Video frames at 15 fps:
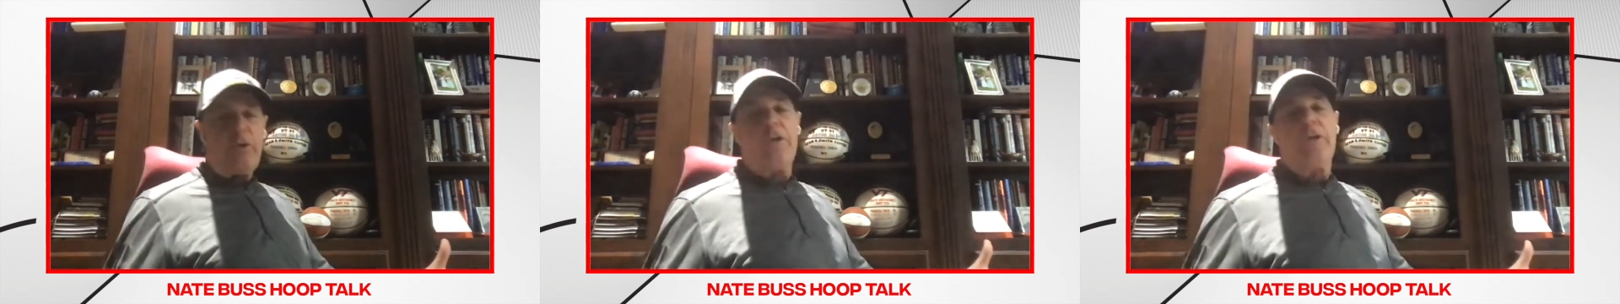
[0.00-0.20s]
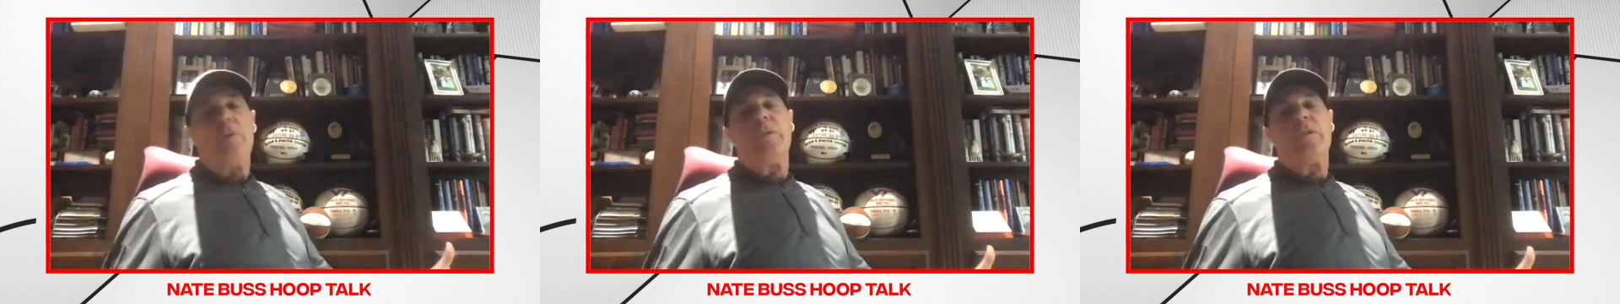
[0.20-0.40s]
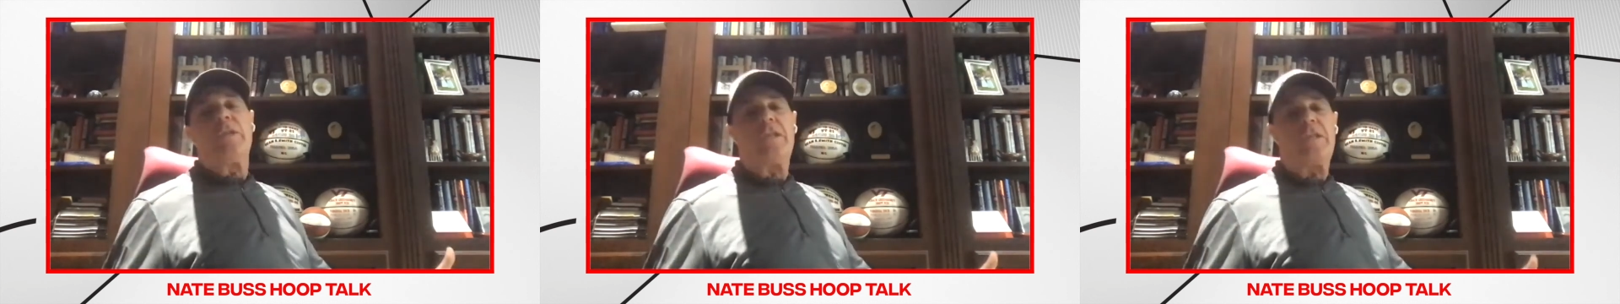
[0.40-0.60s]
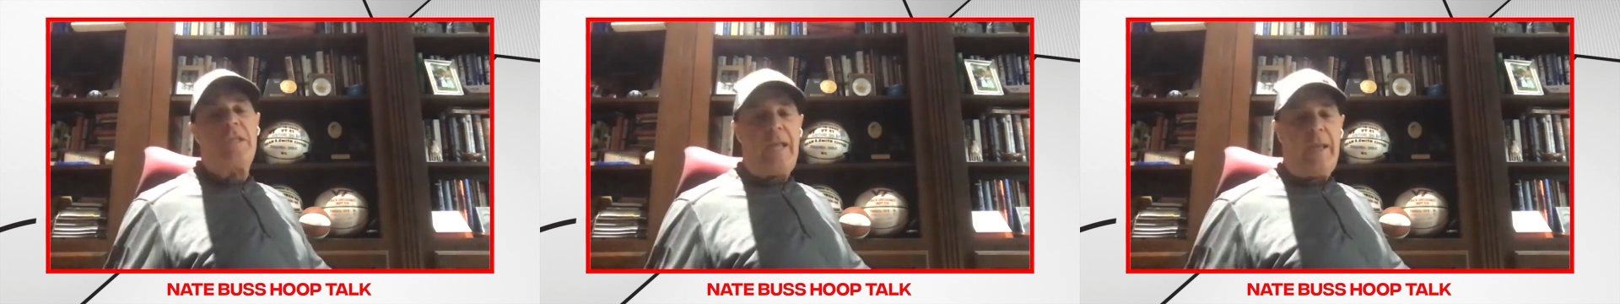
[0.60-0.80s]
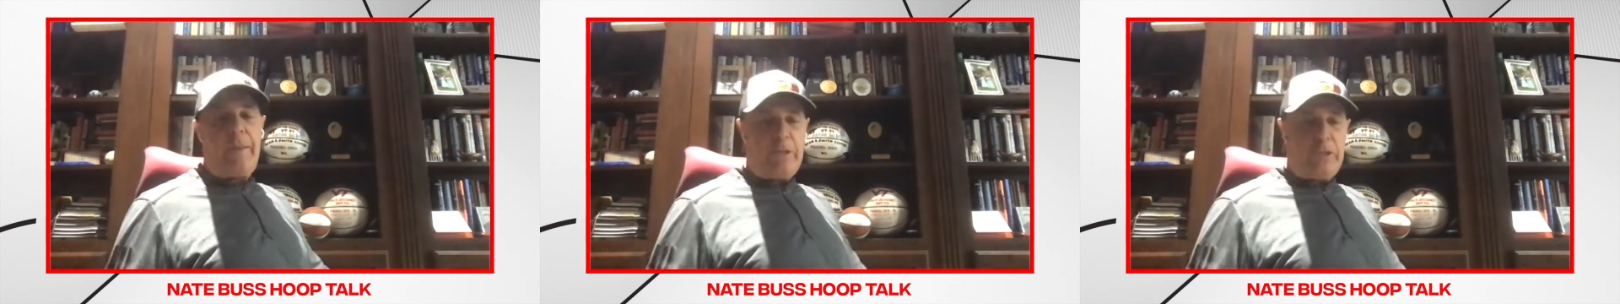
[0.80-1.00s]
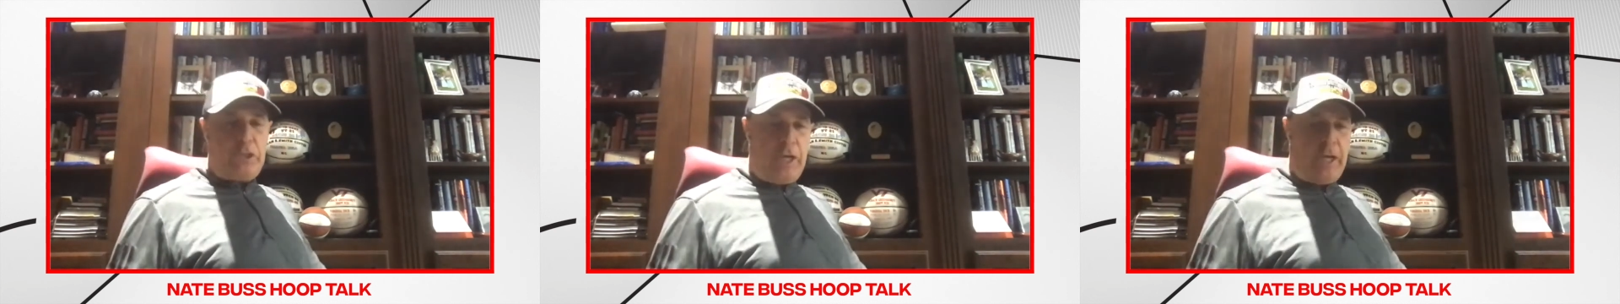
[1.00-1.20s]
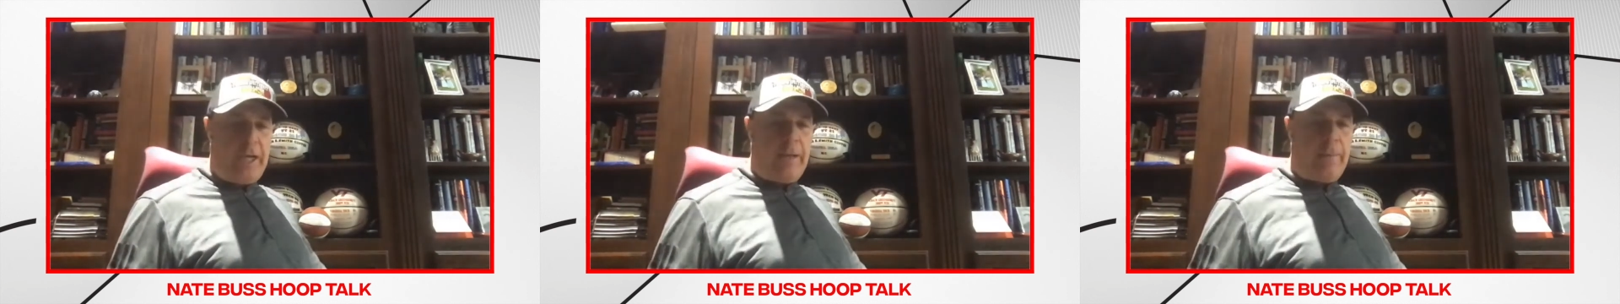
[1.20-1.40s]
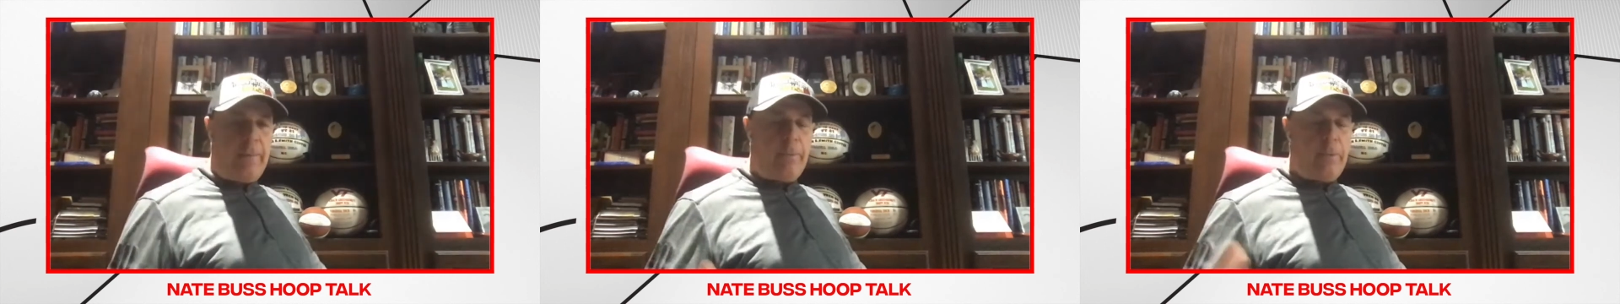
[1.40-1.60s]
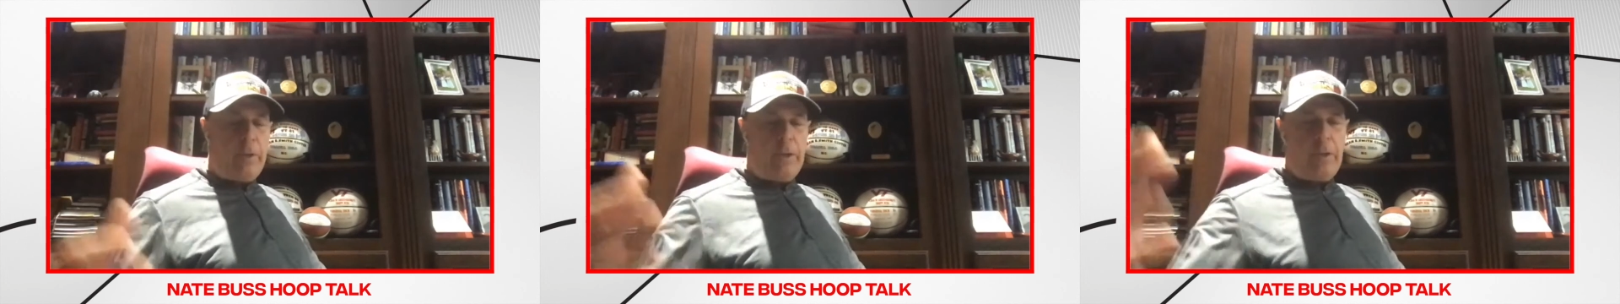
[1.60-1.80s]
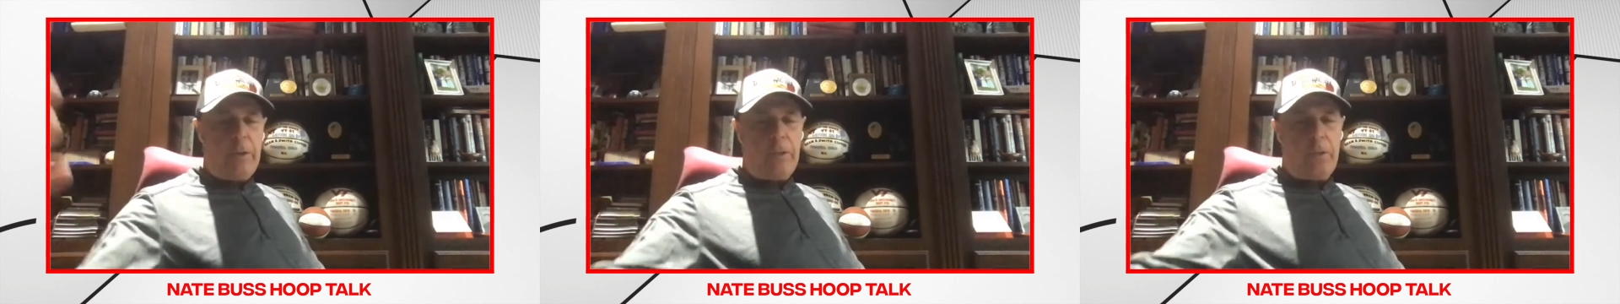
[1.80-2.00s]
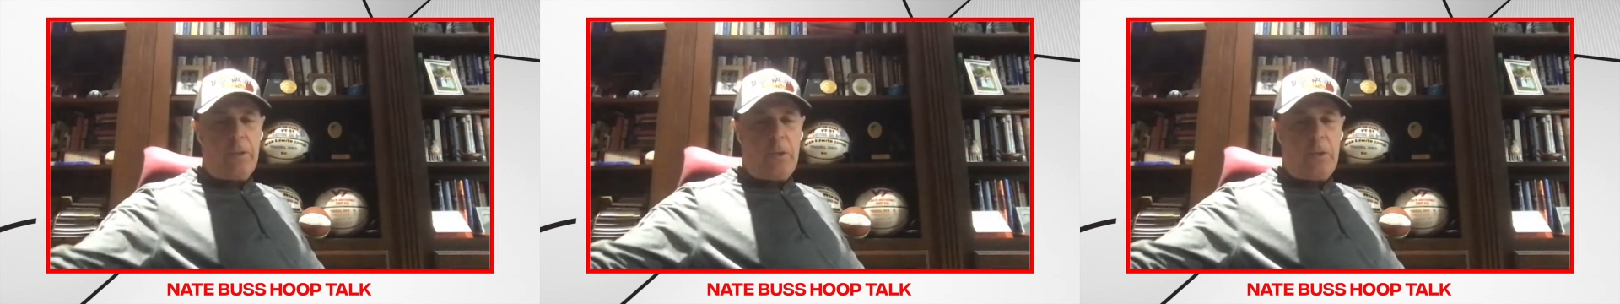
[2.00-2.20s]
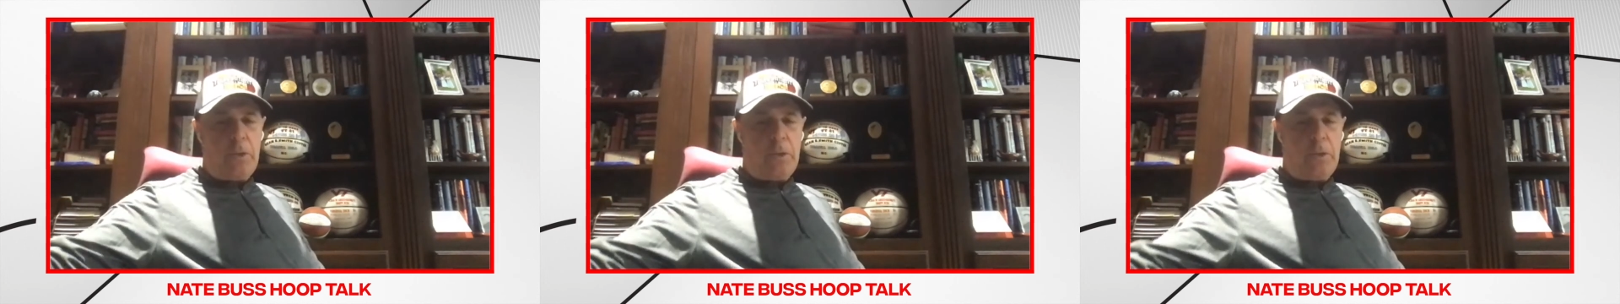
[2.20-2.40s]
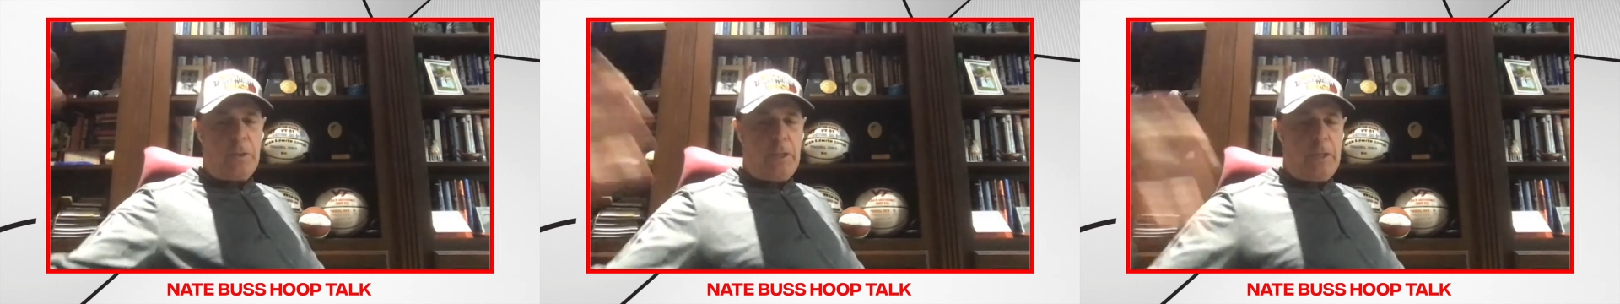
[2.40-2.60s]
it was the Slam and Jam or